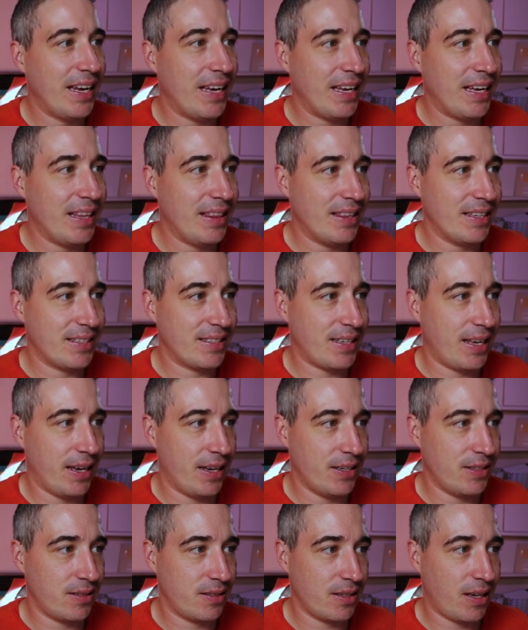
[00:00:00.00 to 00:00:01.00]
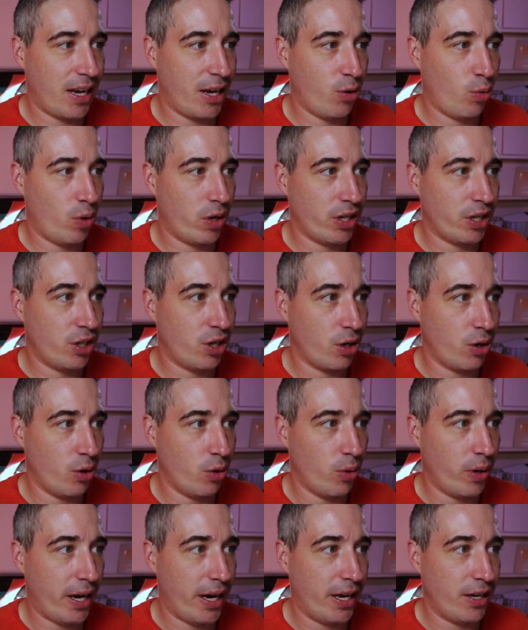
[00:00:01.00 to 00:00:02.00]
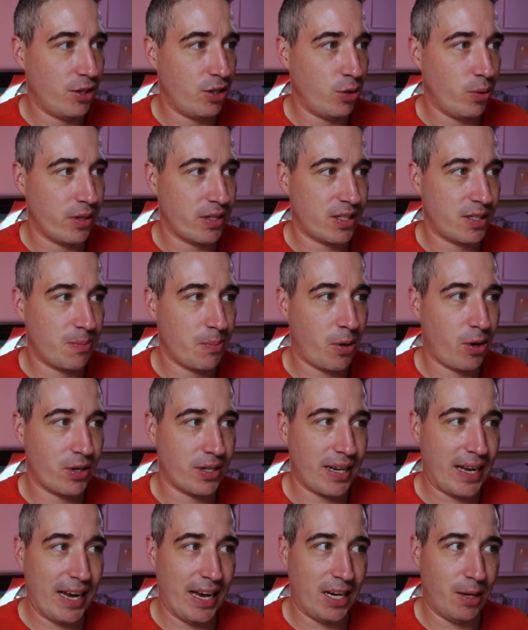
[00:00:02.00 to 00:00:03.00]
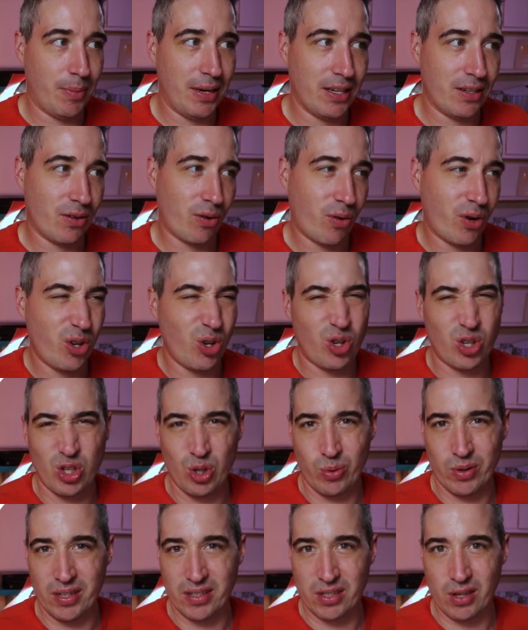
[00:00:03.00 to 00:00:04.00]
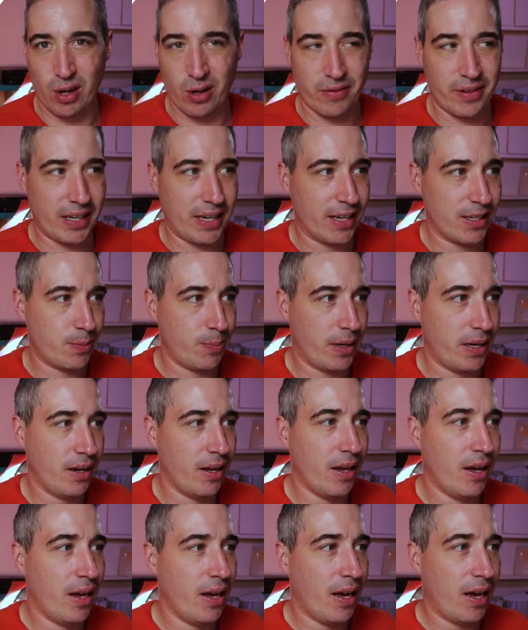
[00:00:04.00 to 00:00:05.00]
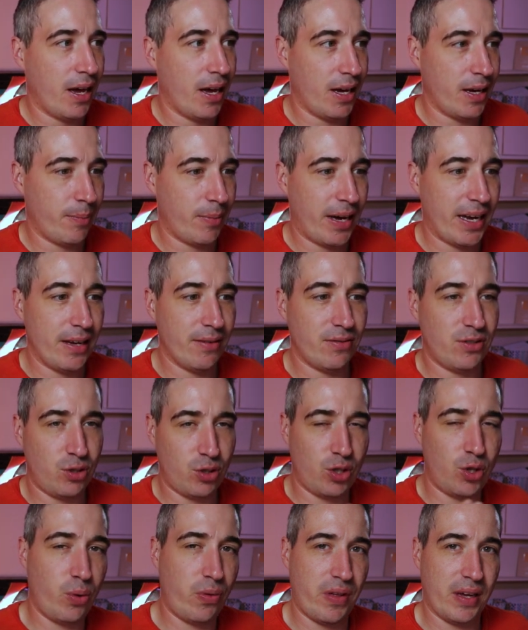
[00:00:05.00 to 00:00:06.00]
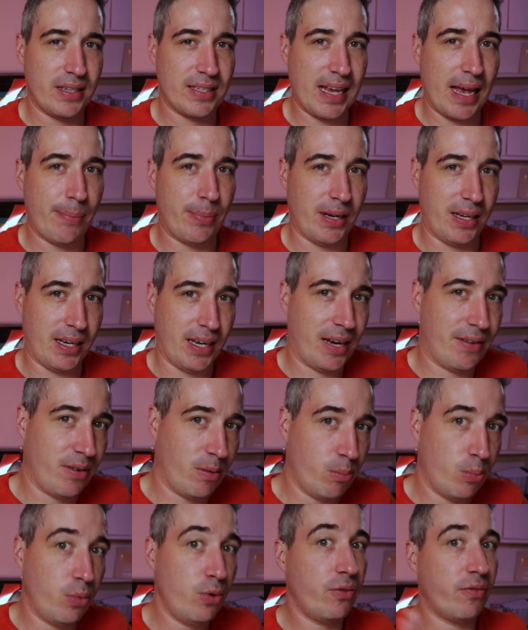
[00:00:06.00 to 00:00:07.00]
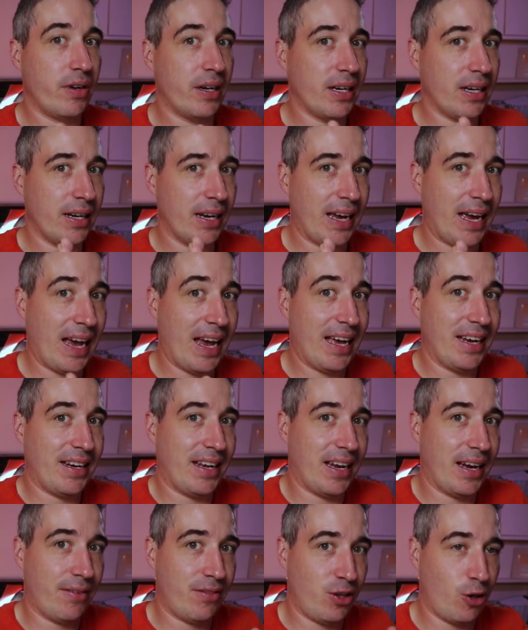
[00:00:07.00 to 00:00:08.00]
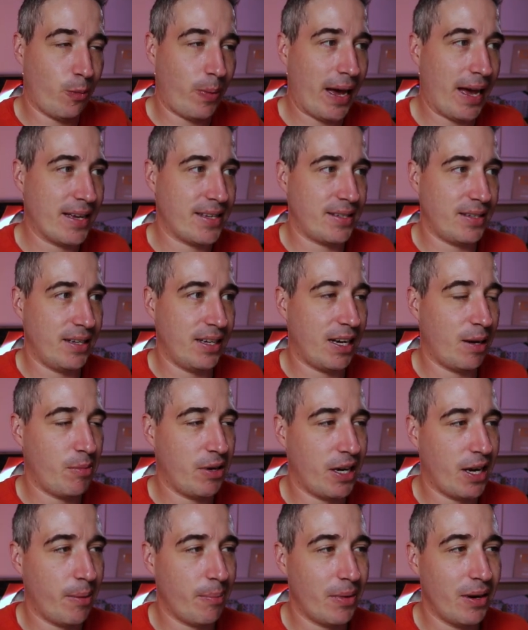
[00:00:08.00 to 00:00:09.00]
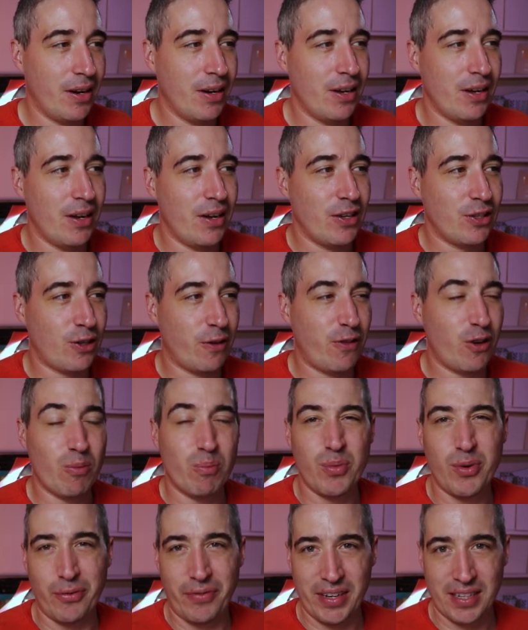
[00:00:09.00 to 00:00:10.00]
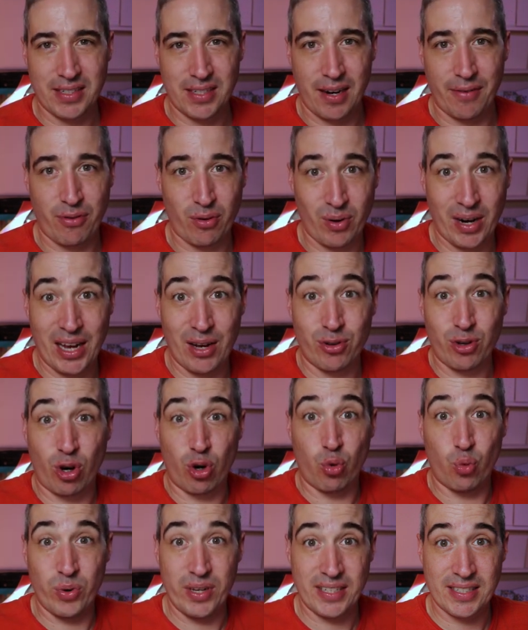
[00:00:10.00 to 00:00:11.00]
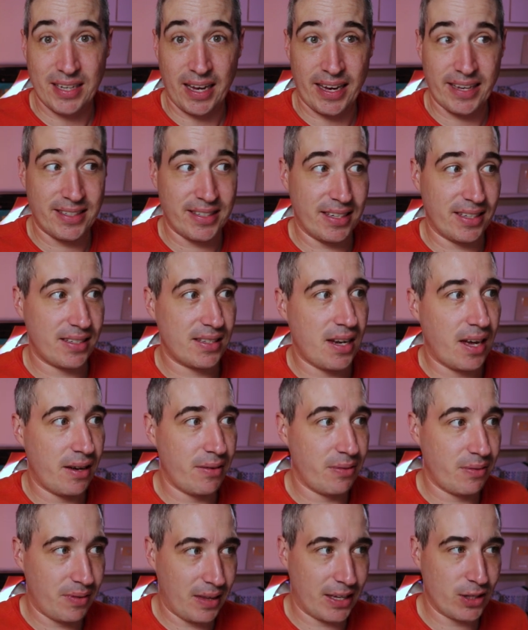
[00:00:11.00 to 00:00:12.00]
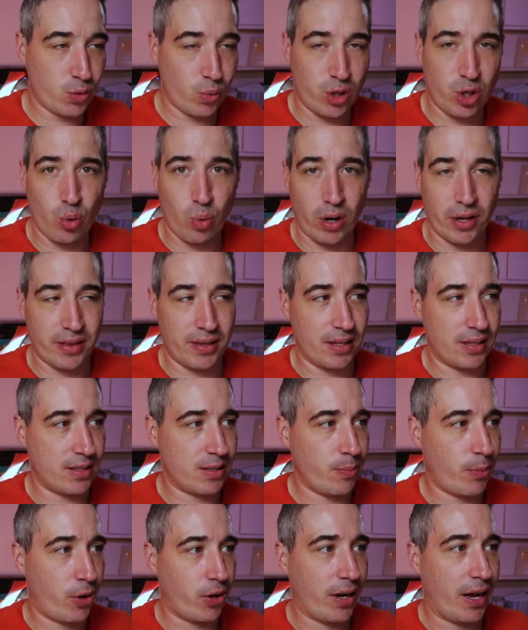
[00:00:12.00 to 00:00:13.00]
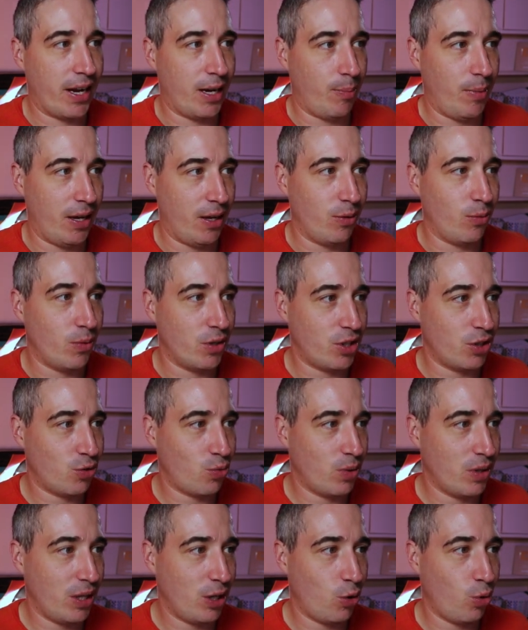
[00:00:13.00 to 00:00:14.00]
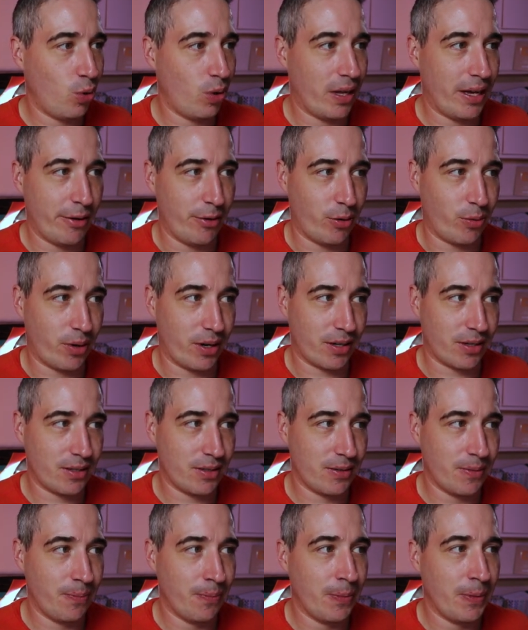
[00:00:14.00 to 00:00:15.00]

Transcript: In this case, I want to go and do a smart animate, or you could do a dissolve, I guess, but um, I have two things happening. I have it moving and I have the opacity coming up. So if you're moving stuff around or resizing stuff, that's when you want this smart animate, which is really cool how it works.